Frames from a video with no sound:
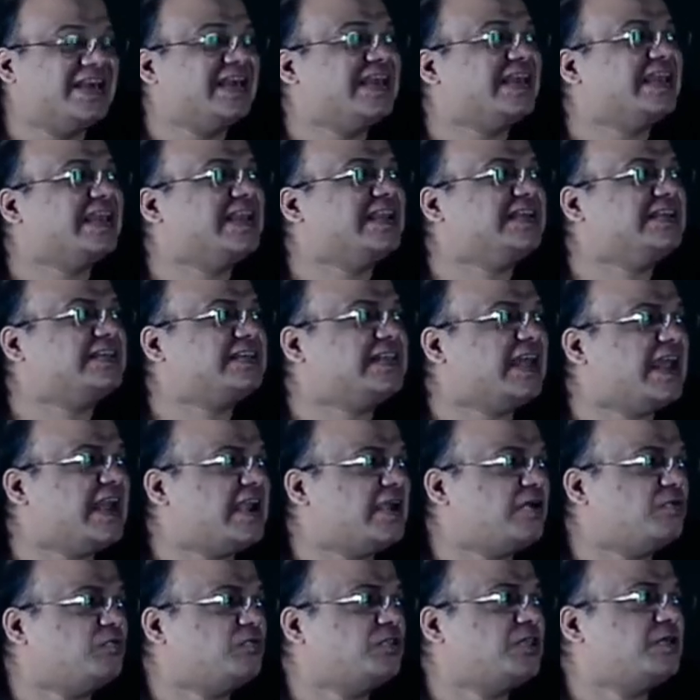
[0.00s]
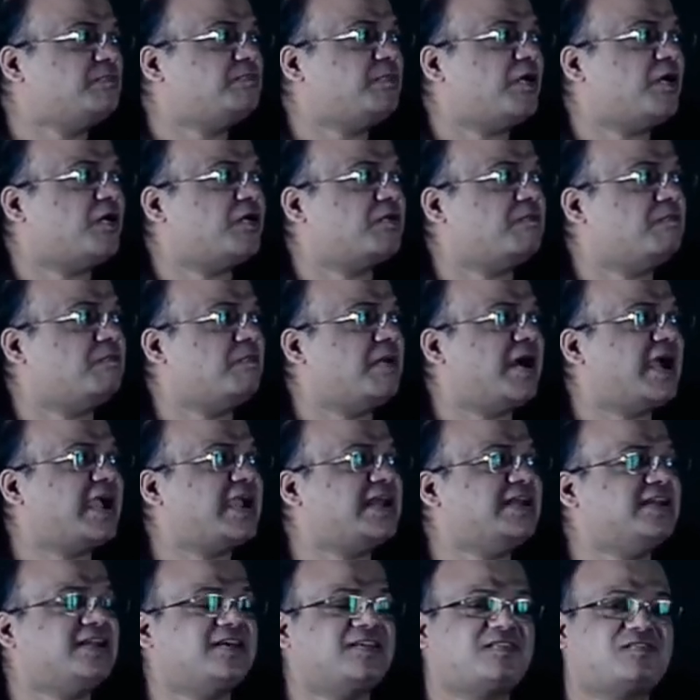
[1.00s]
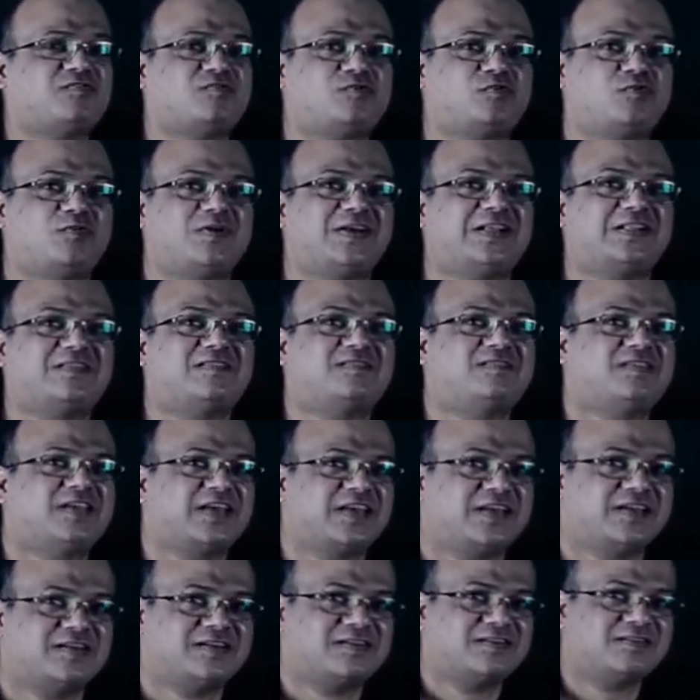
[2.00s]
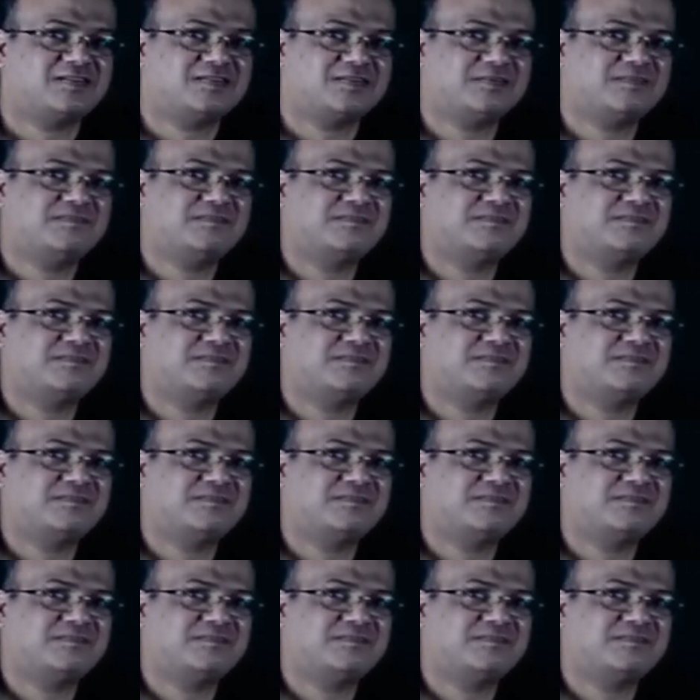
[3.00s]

in 10 to the power minus 12 seconds.